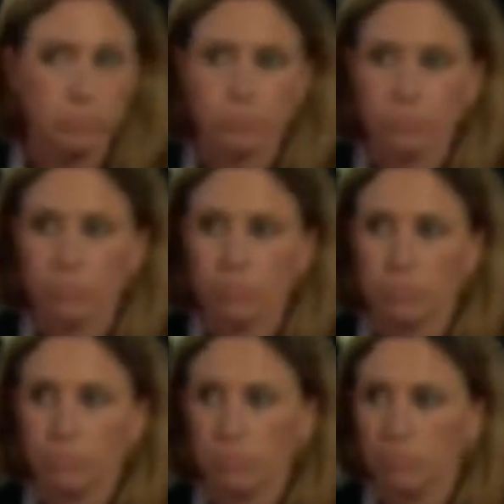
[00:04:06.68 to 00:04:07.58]

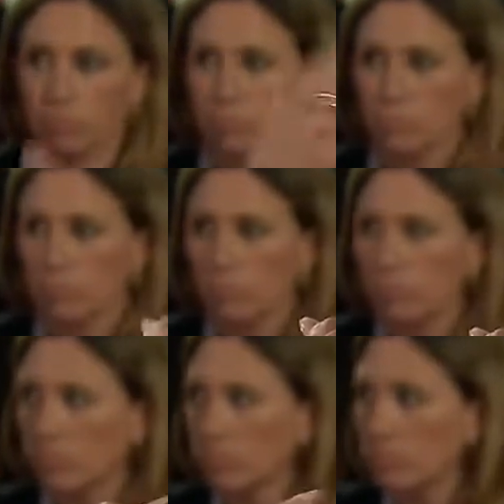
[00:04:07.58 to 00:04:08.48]

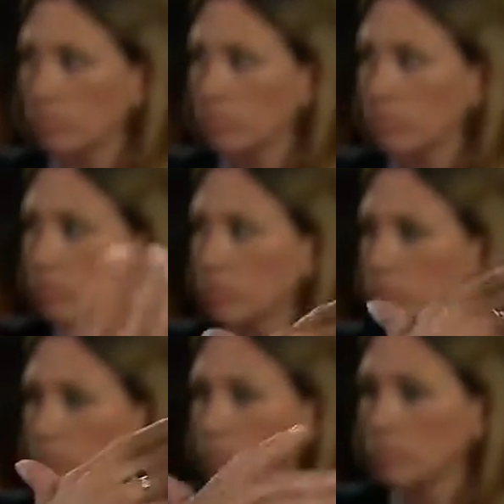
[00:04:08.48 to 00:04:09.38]

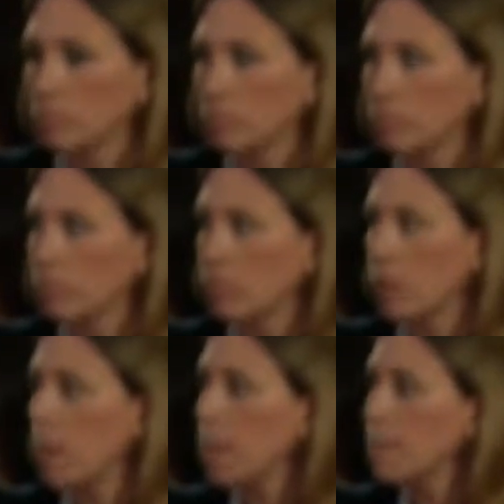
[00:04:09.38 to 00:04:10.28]
(not speaking)